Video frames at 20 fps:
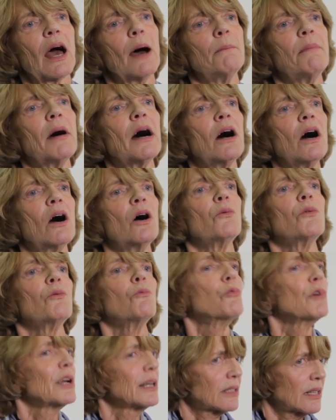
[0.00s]

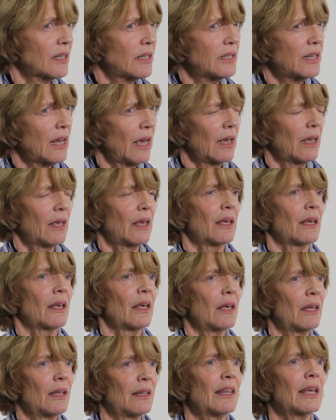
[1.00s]
about risk taking
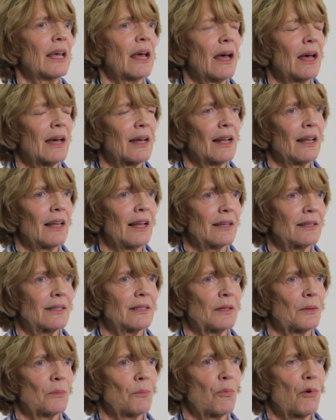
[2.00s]
in the
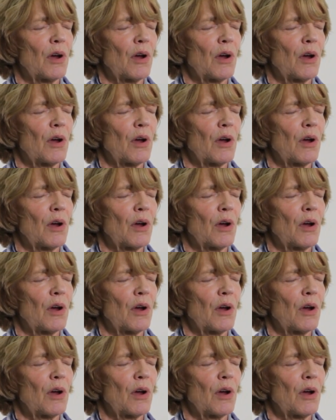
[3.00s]
adolescent